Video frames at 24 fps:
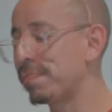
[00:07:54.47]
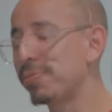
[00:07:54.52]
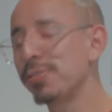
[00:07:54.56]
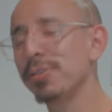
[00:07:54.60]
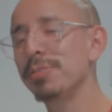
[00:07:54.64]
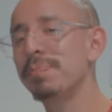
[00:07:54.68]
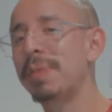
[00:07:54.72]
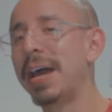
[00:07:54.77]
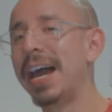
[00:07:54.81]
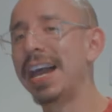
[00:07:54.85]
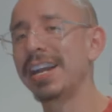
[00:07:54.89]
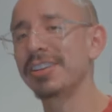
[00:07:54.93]

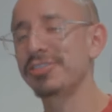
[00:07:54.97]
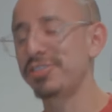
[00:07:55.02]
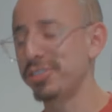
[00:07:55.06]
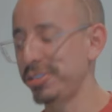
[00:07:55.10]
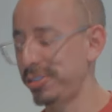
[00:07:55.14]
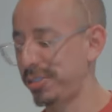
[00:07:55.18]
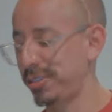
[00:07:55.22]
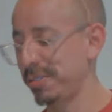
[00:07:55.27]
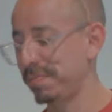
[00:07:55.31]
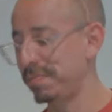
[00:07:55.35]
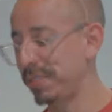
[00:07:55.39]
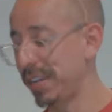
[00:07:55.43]
pulled back
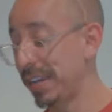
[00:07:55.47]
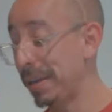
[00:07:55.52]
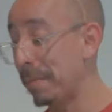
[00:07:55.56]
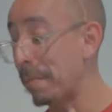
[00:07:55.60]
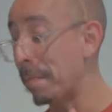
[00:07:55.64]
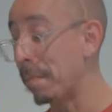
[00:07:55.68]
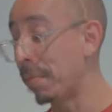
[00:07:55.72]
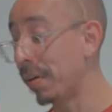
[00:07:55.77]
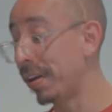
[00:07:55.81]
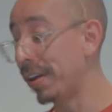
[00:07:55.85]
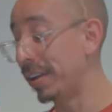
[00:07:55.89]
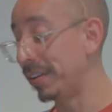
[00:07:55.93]
just a
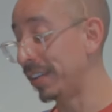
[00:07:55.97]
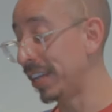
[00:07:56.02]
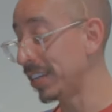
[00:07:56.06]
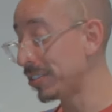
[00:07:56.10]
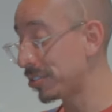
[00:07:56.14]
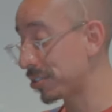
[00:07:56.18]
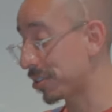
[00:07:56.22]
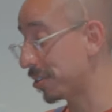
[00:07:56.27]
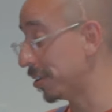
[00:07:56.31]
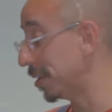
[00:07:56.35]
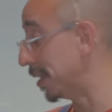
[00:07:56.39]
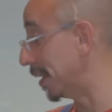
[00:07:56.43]
bit, but
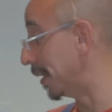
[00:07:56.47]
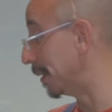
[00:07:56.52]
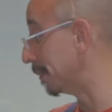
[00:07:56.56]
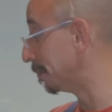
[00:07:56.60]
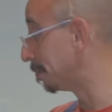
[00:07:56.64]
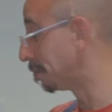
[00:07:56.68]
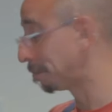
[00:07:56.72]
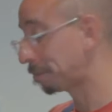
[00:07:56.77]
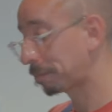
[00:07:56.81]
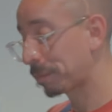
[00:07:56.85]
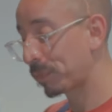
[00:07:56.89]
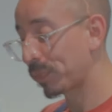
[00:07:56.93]
that's good.
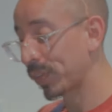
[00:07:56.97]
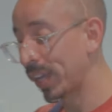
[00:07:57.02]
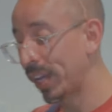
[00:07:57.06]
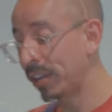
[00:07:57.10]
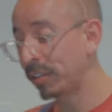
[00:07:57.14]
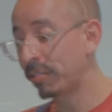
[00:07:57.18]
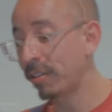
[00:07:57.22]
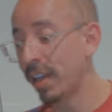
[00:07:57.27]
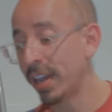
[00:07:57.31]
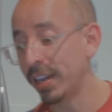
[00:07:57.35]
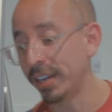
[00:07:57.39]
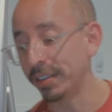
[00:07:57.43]

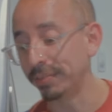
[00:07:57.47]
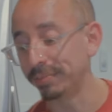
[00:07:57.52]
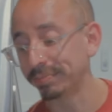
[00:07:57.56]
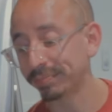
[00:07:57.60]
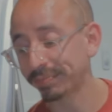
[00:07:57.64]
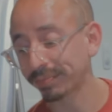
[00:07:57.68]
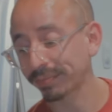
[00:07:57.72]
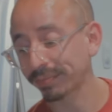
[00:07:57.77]
And granted,